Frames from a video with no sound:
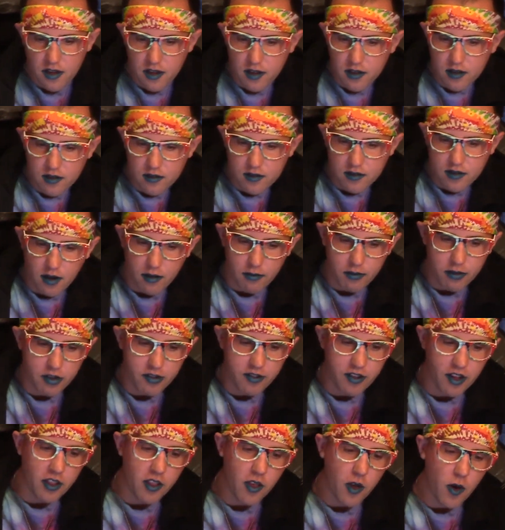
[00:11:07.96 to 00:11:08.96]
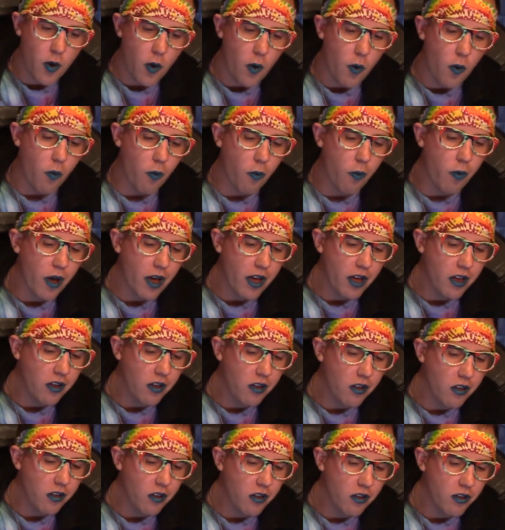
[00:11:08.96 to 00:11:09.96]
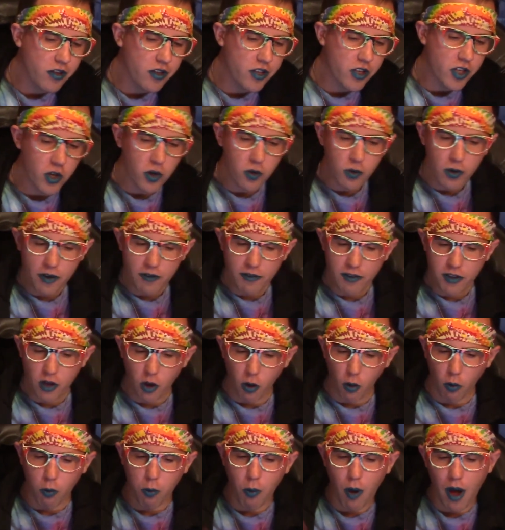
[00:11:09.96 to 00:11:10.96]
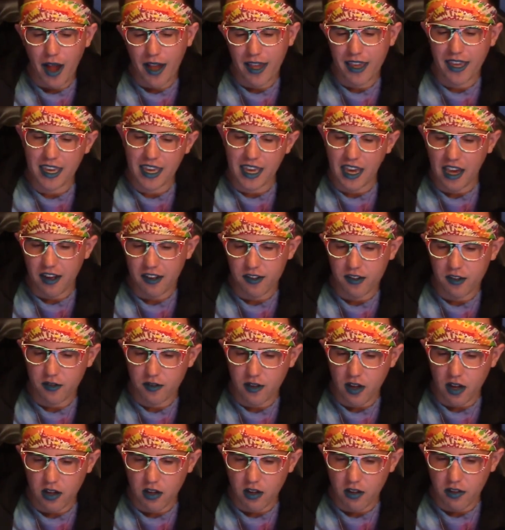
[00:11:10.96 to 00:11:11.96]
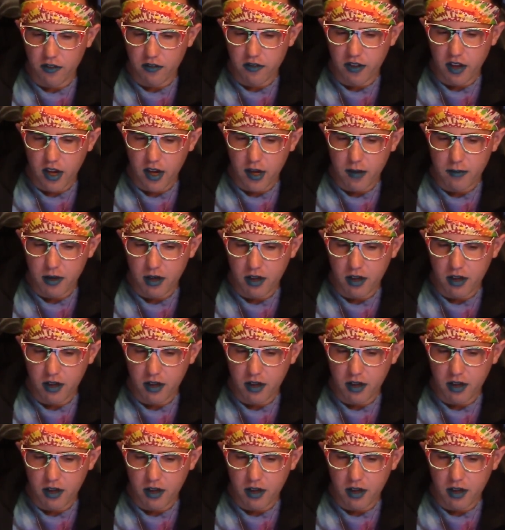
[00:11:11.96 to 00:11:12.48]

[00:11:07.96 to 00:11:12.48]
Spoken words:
Domino said, well, do you even know why he has those on all the time,